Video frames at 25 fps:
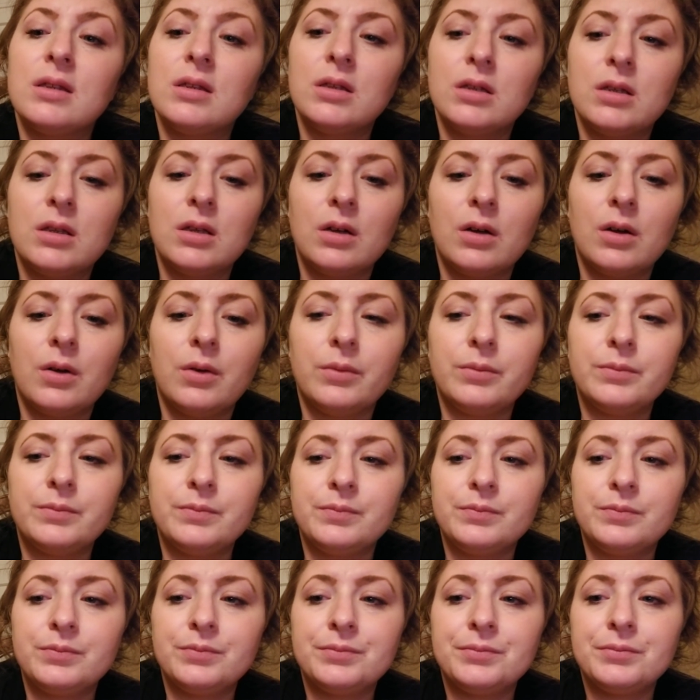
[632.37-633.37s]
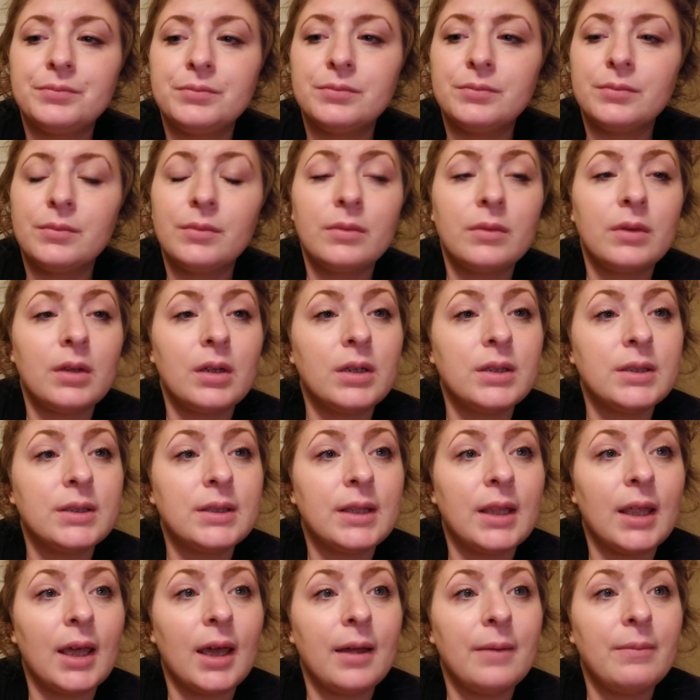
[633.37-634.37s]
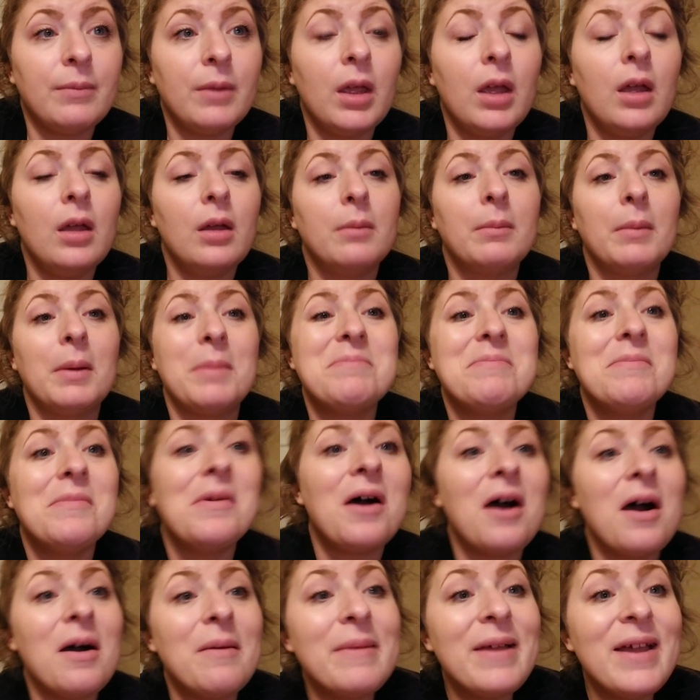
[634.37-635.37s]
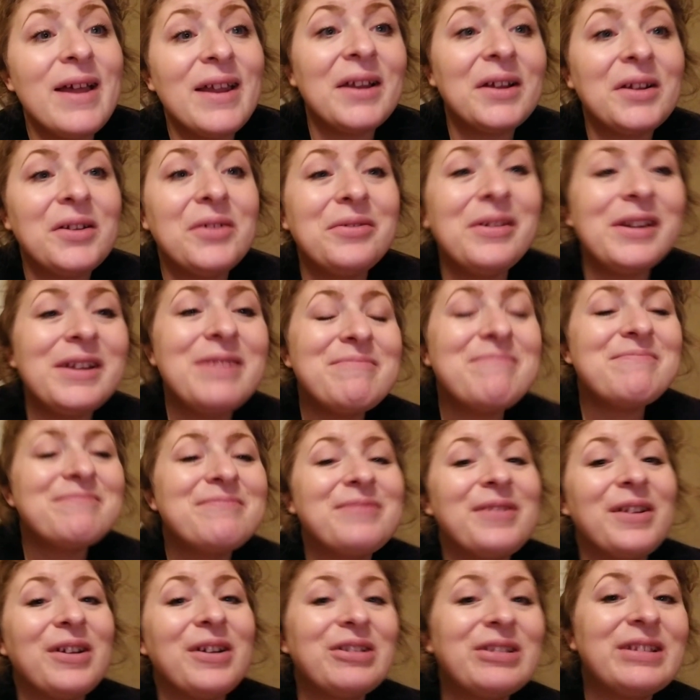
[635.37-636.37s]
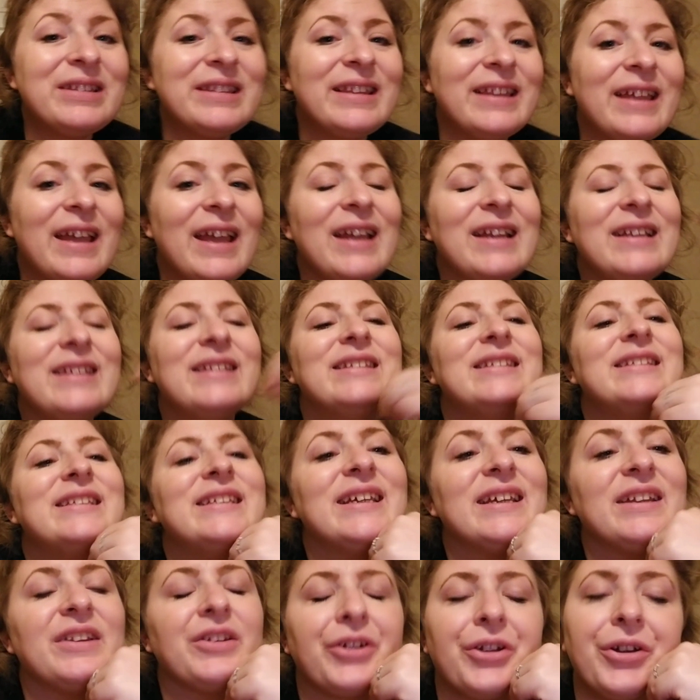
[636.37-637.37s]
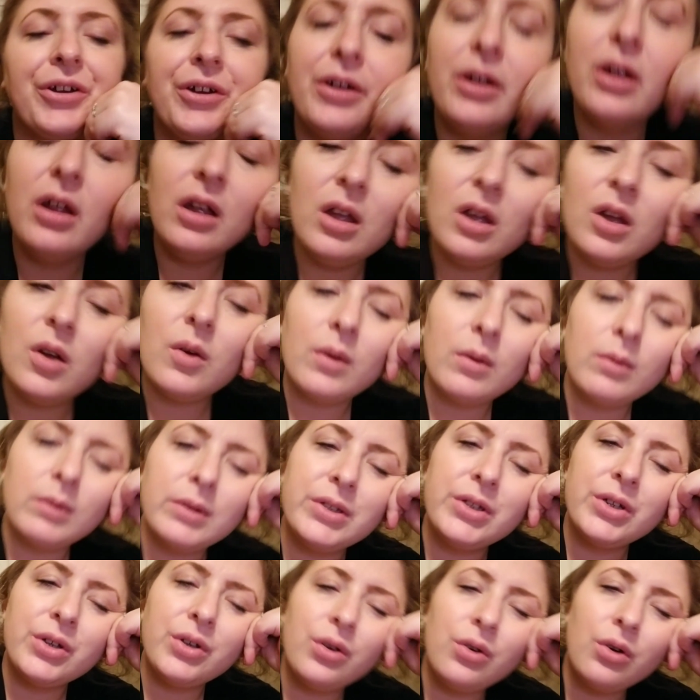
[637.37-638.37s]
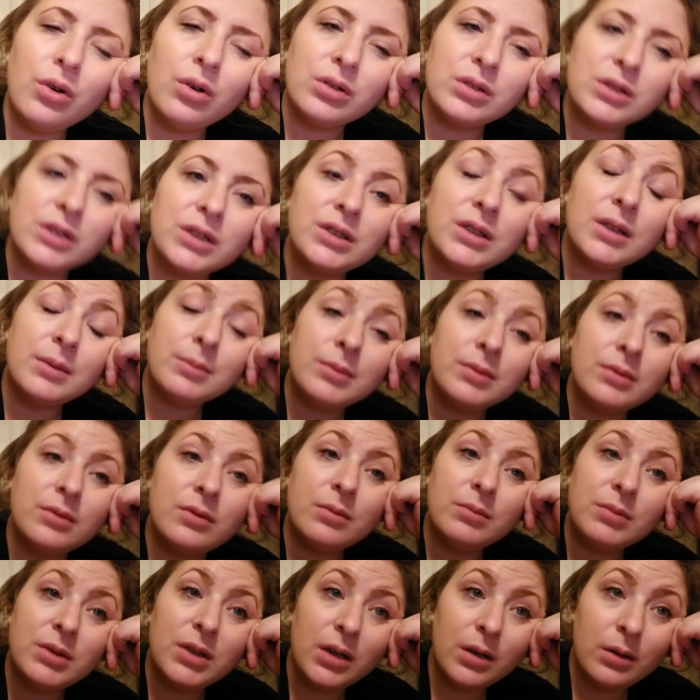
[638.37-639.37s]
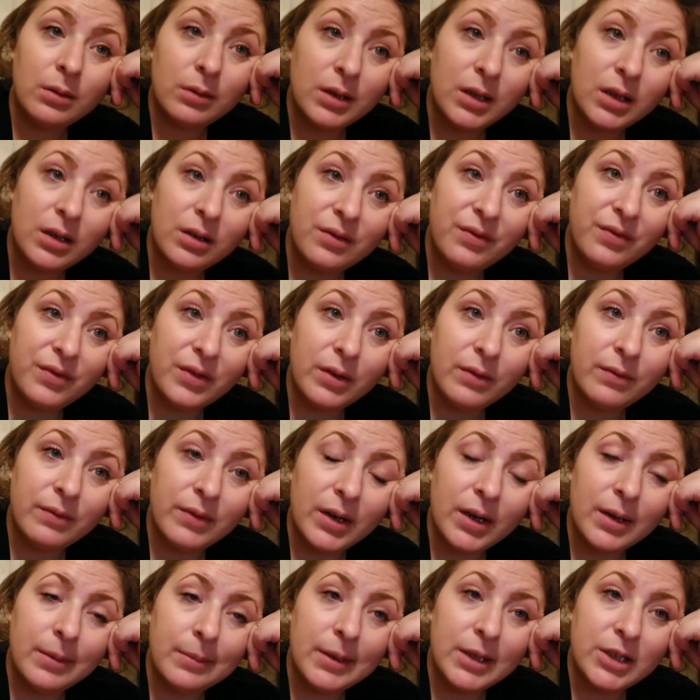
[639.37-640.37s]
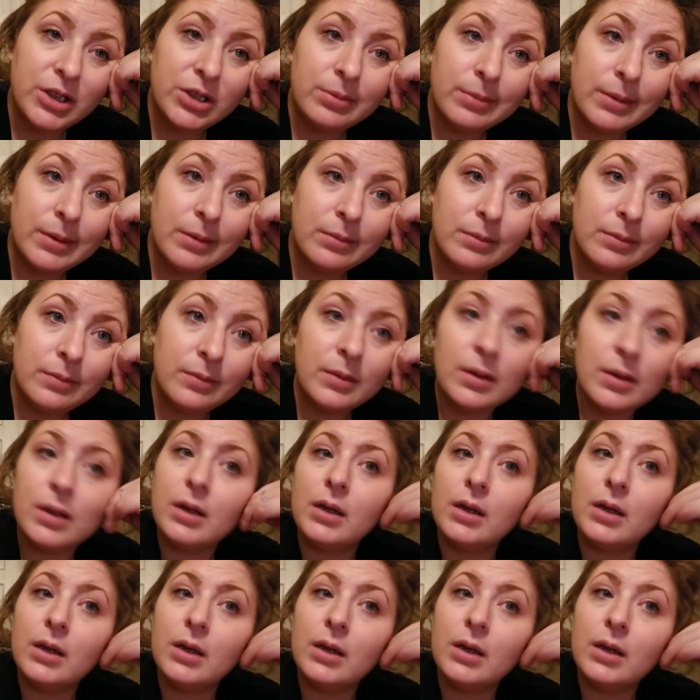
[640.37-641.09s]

So, there's that. My mom had a great birthday dinner. We went to Colter's. I'm, I'm sorry we didn't film very much, Mom.